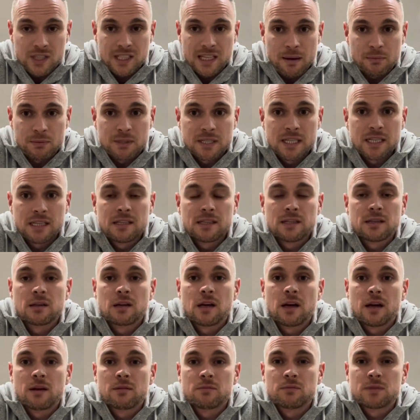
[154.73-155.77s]

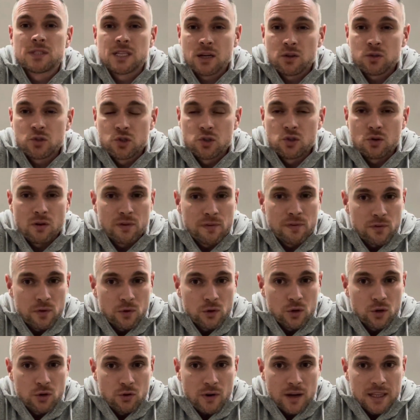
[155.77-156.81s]
Leptin tells you you're
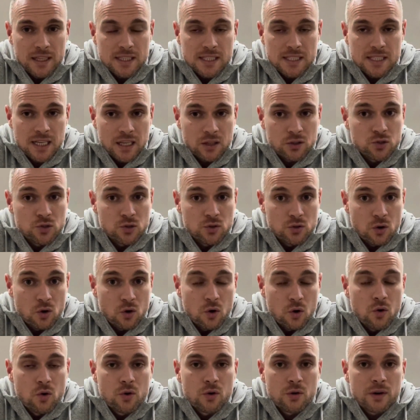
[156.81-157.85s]
full, ghrelin tells you you're
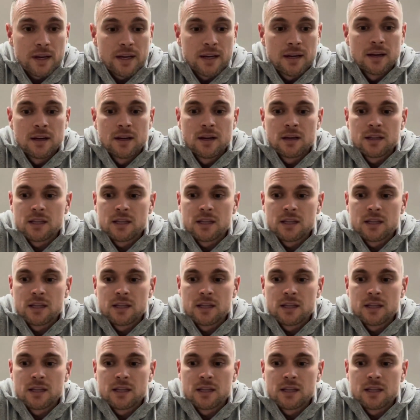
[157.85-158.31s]
hungry.